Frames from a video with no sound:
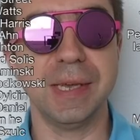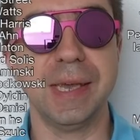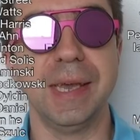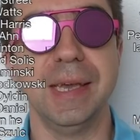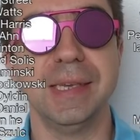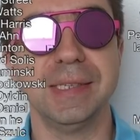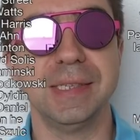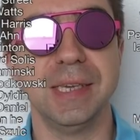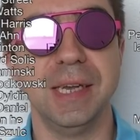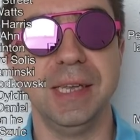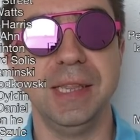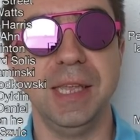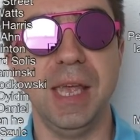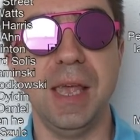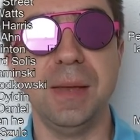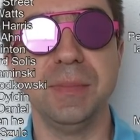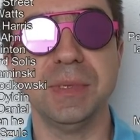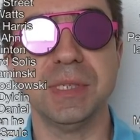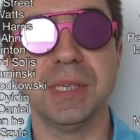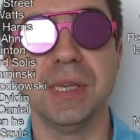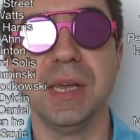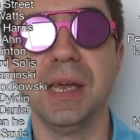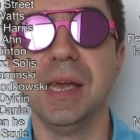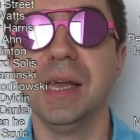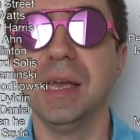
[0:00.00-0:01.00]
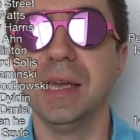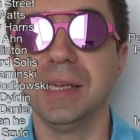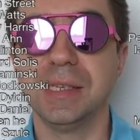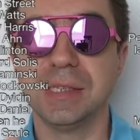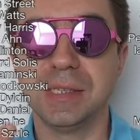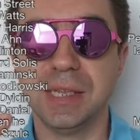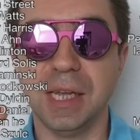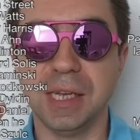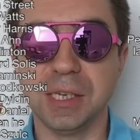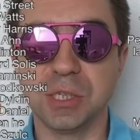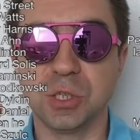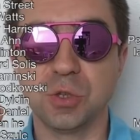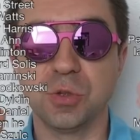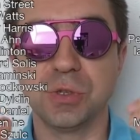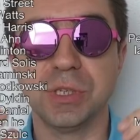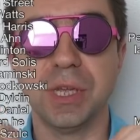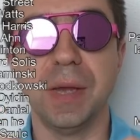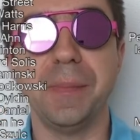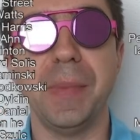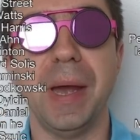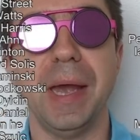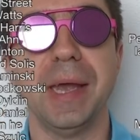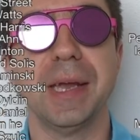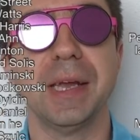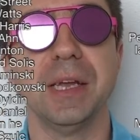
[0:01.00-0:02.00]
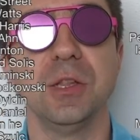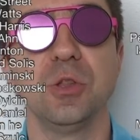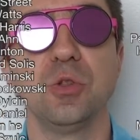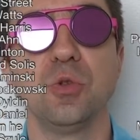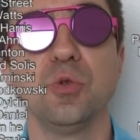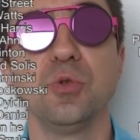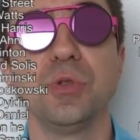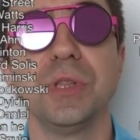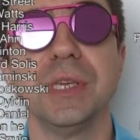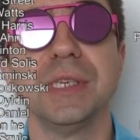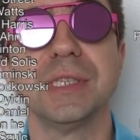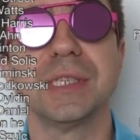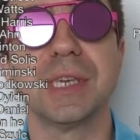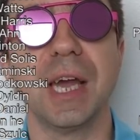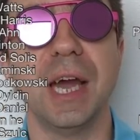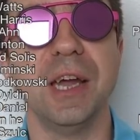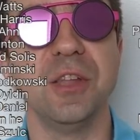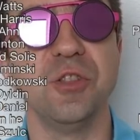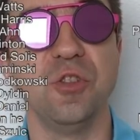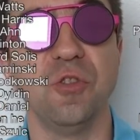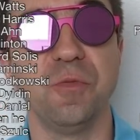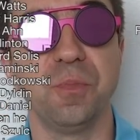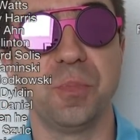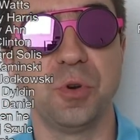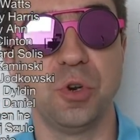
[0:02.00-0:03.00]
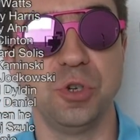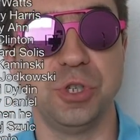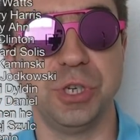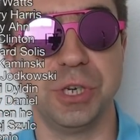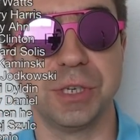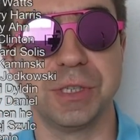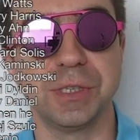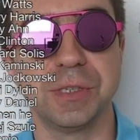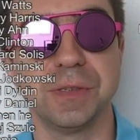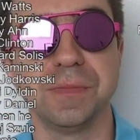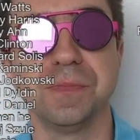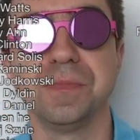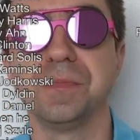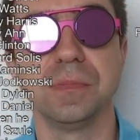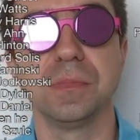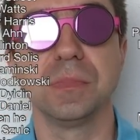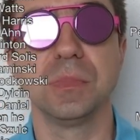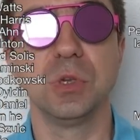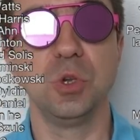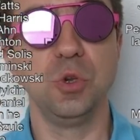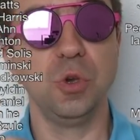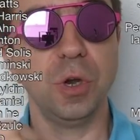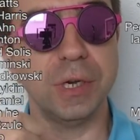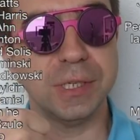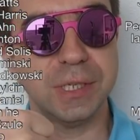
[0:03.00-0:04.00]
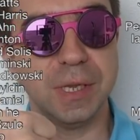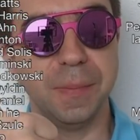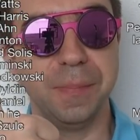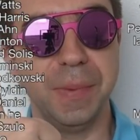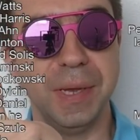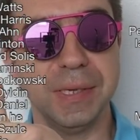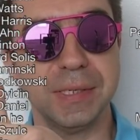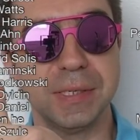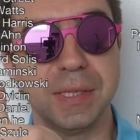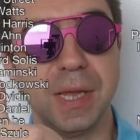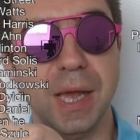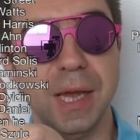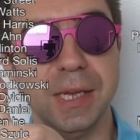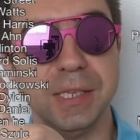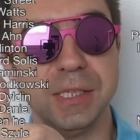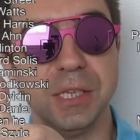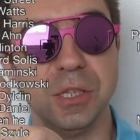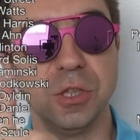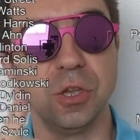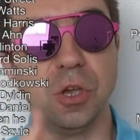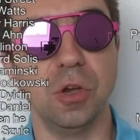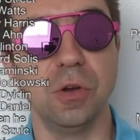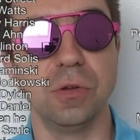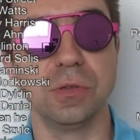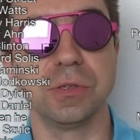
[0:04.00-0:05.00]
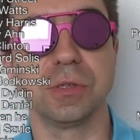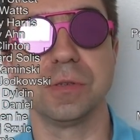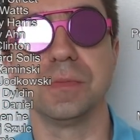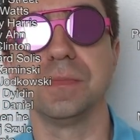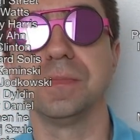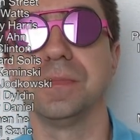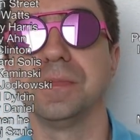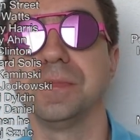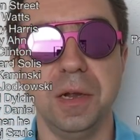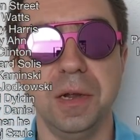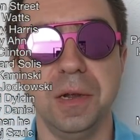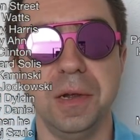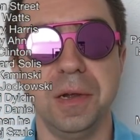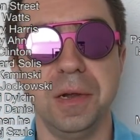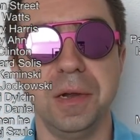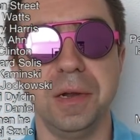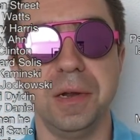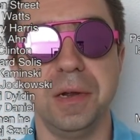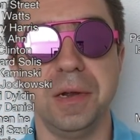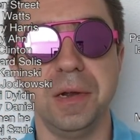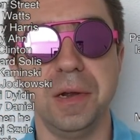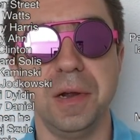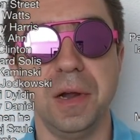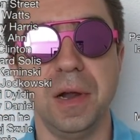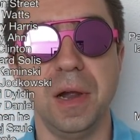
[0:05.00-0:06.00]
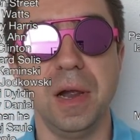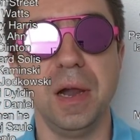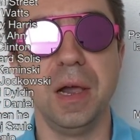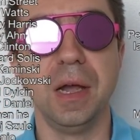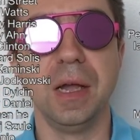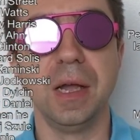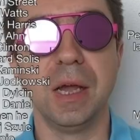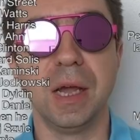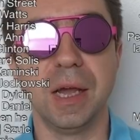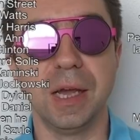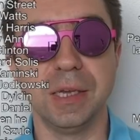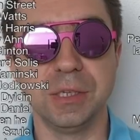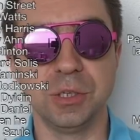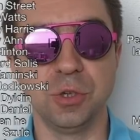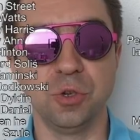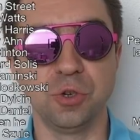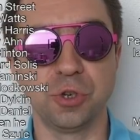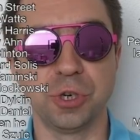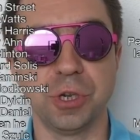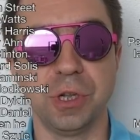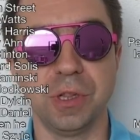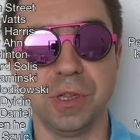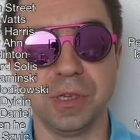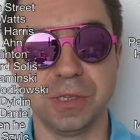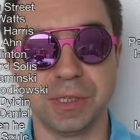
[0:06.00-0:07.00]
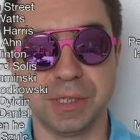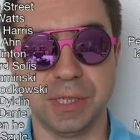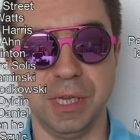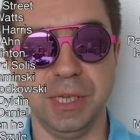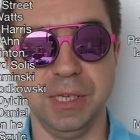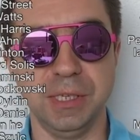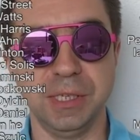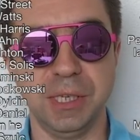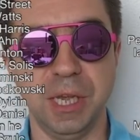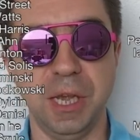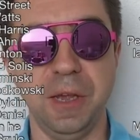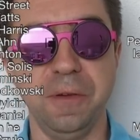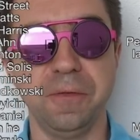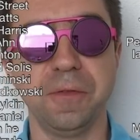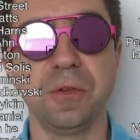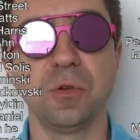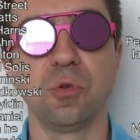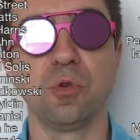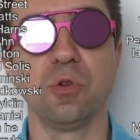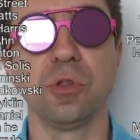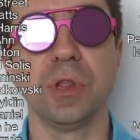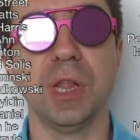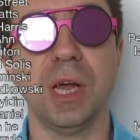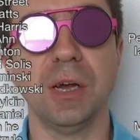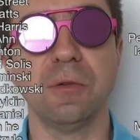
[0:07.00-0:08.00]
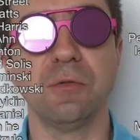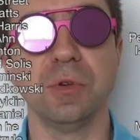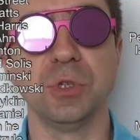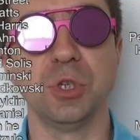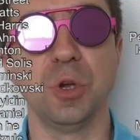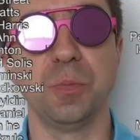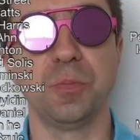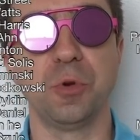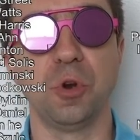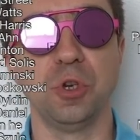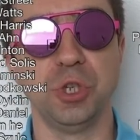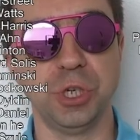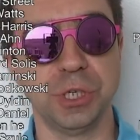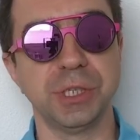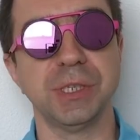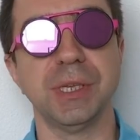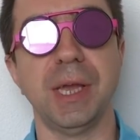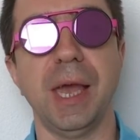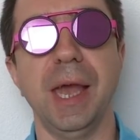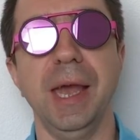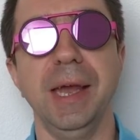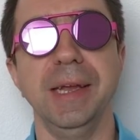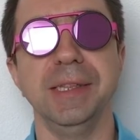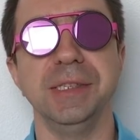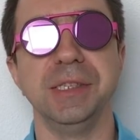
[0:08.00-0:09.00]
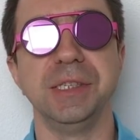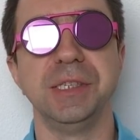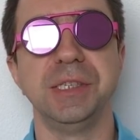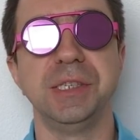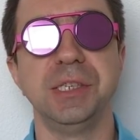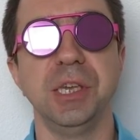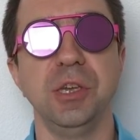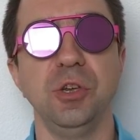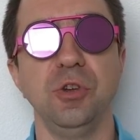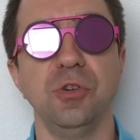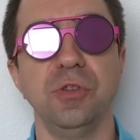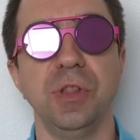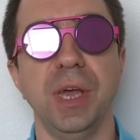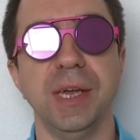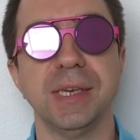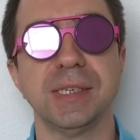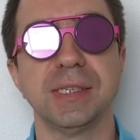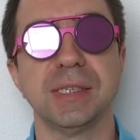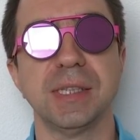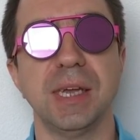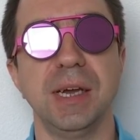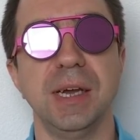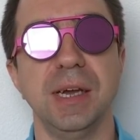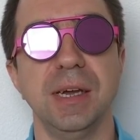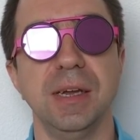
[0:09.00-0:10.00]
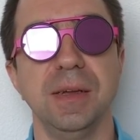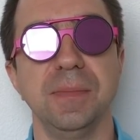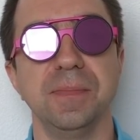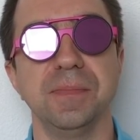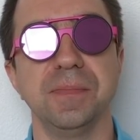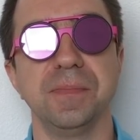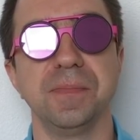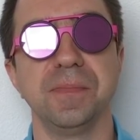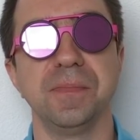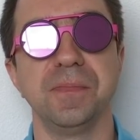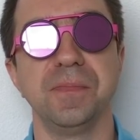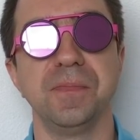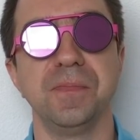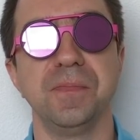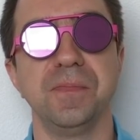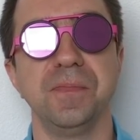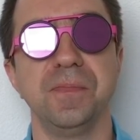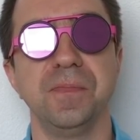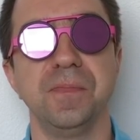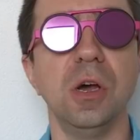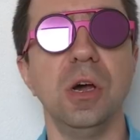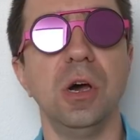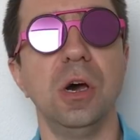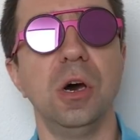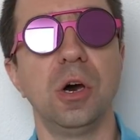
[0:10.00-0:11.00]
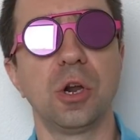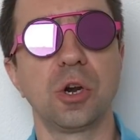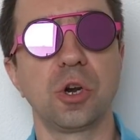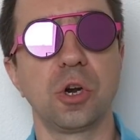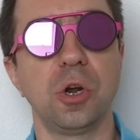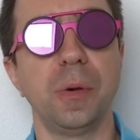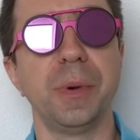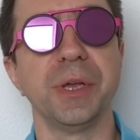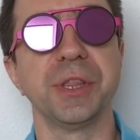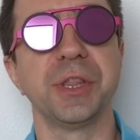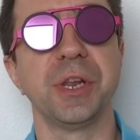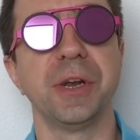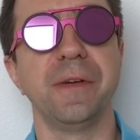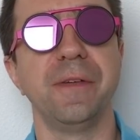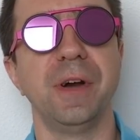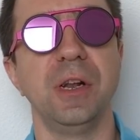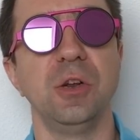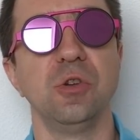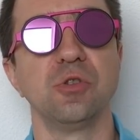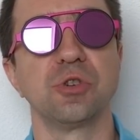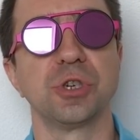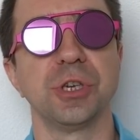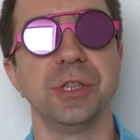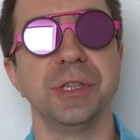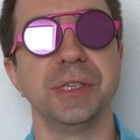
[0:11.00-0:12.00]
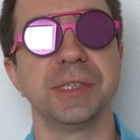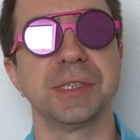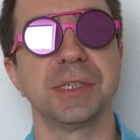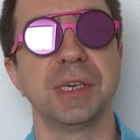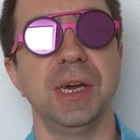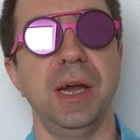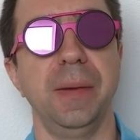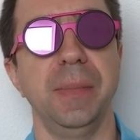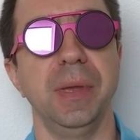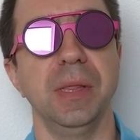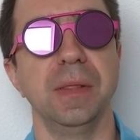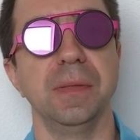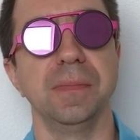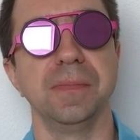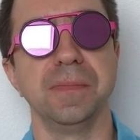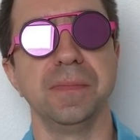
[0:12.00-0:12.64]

here's their names, thanks to them I can do this kind of projects. You are the best guys and girls. As usual, stay safe, good luck with your projects and see you next time! Robot revolution is coming!